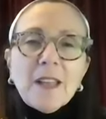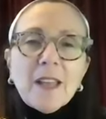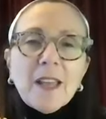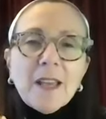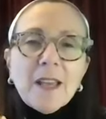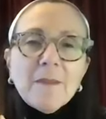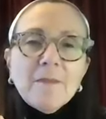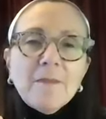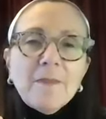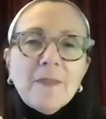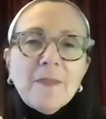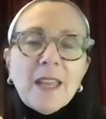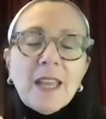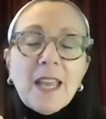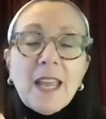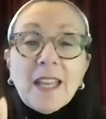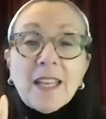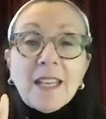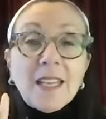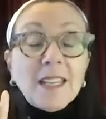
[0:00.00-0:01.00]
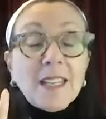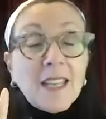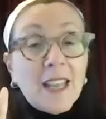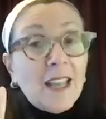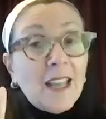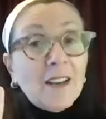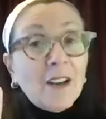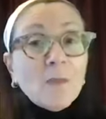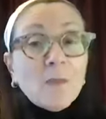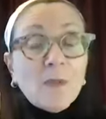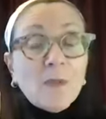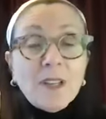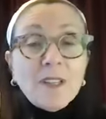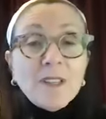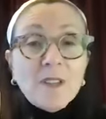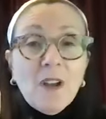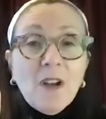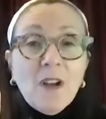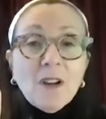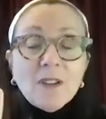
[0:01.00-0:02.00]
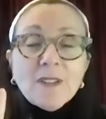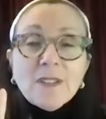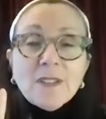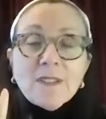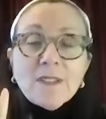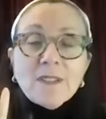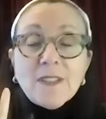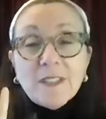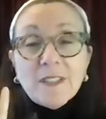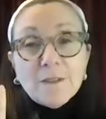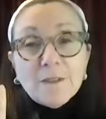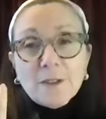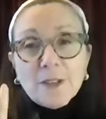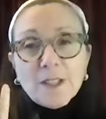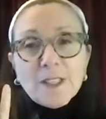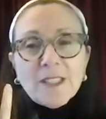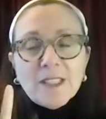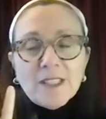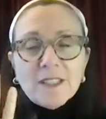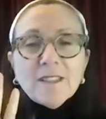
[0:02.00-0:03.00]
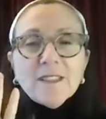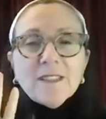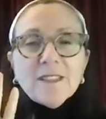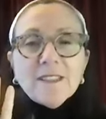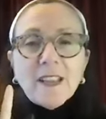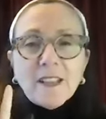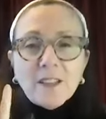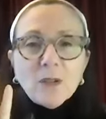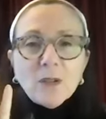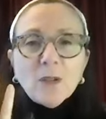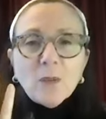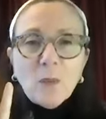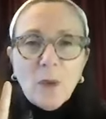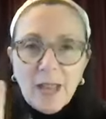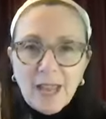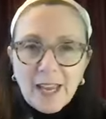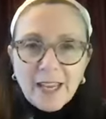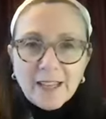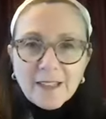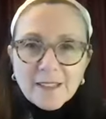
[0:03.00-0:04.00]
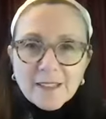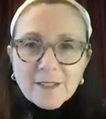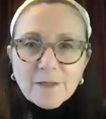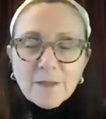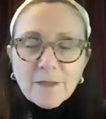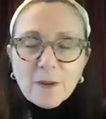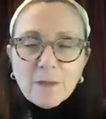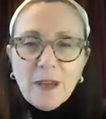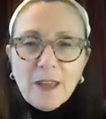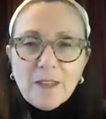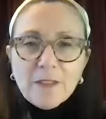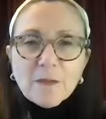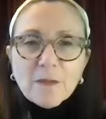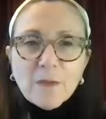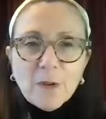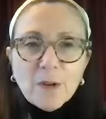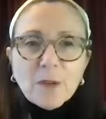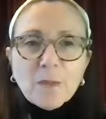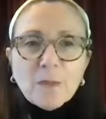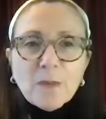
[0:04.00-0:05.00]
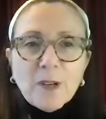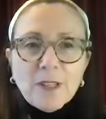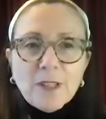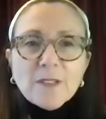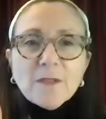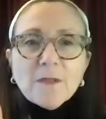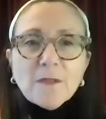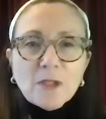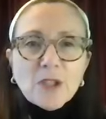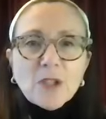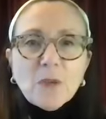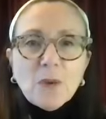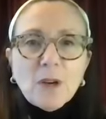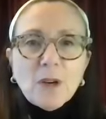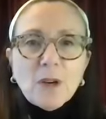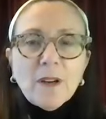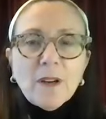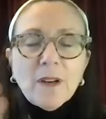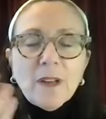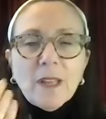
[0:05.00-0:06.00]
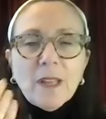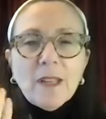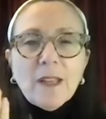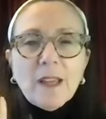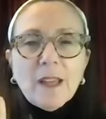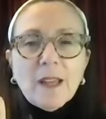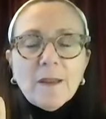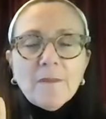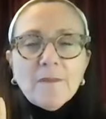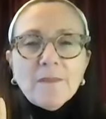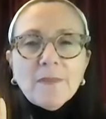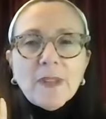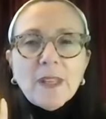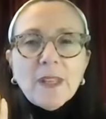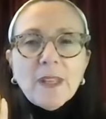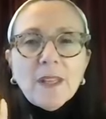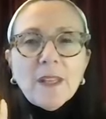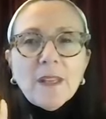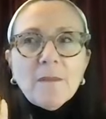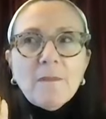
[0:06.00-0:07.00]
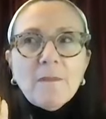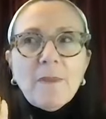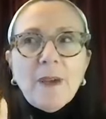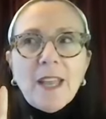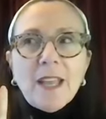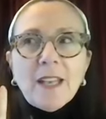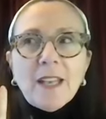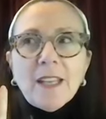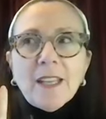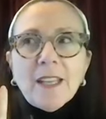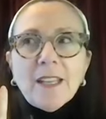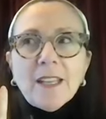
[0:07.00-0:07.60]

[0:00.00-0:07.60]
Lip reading: And our brains are different in subtle ways from other vertebrates, for sure. But